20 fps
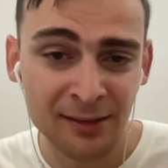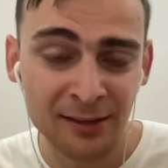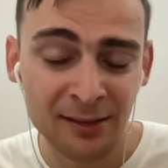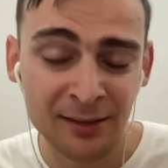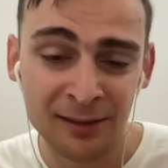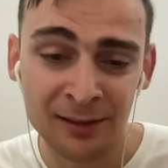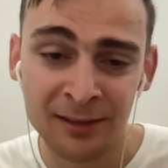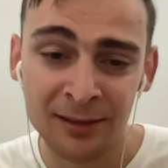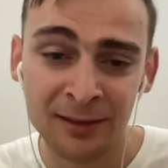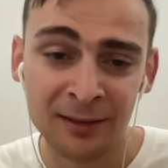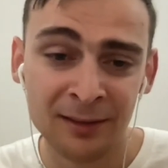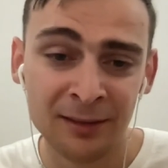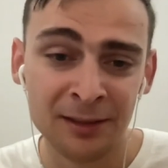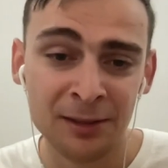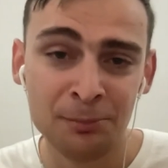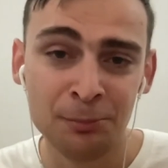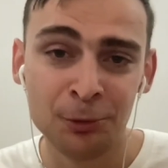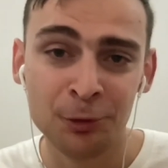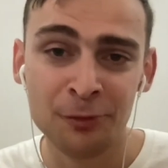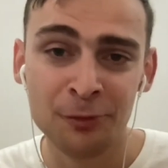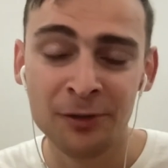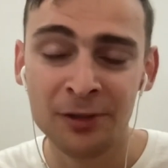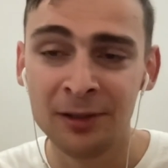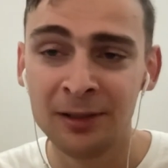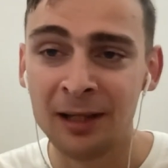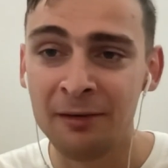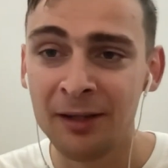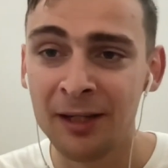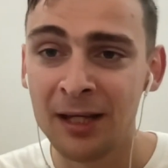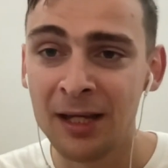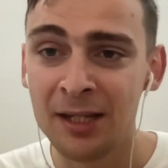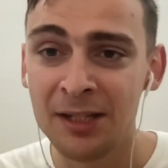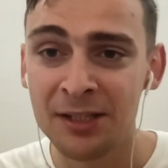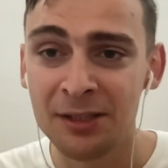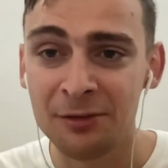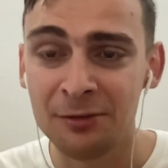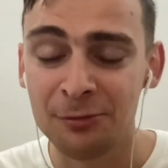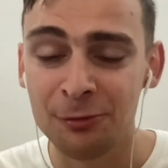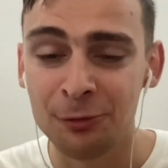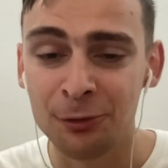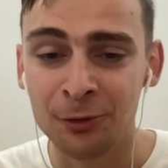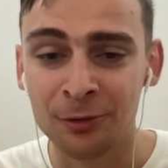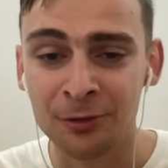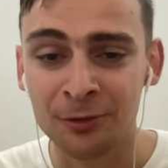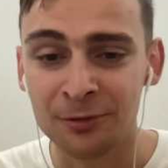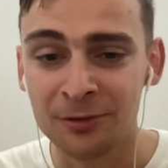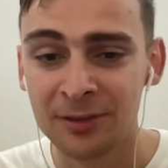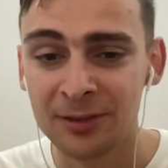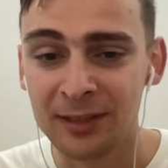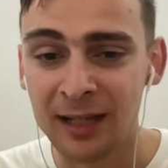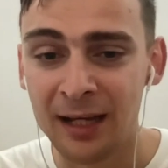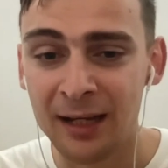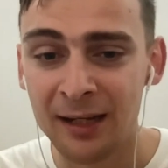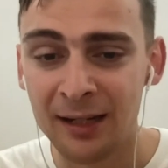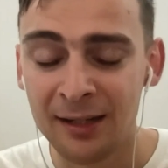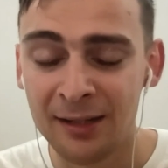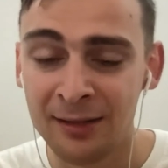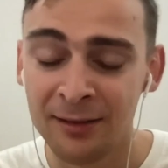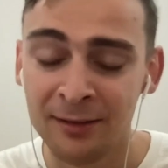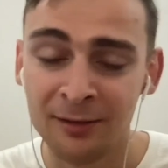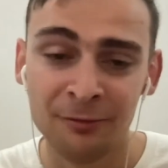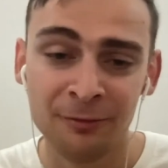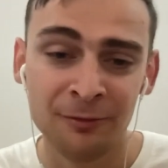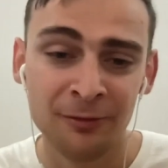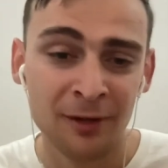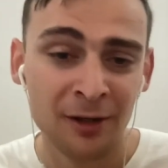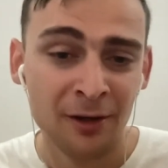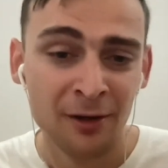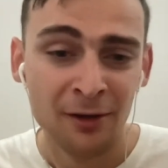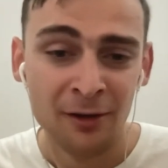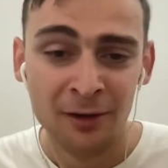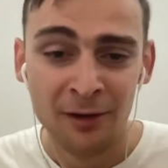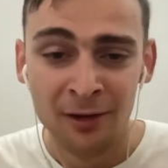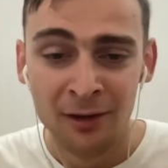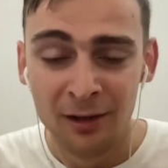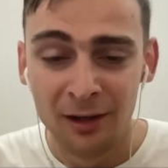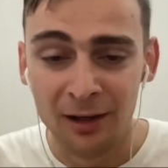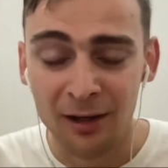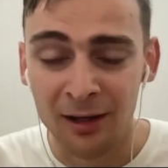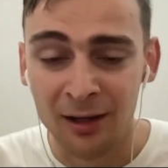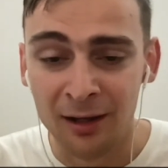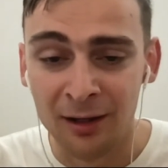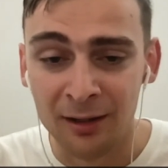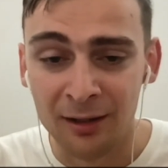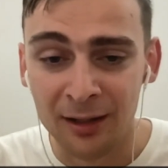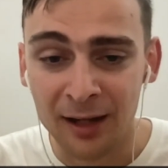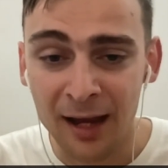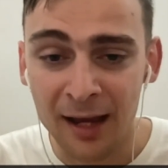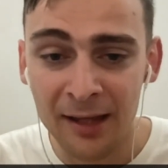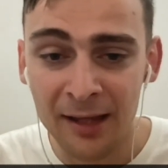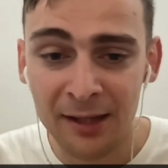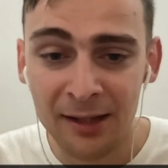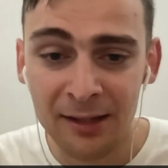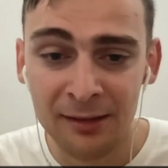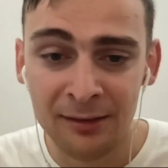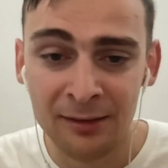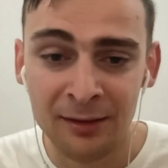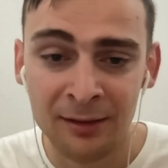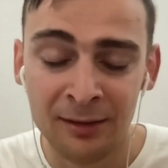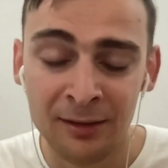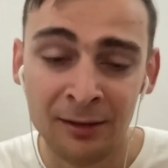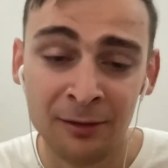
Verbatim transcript: improving navigation for cycling, hiking.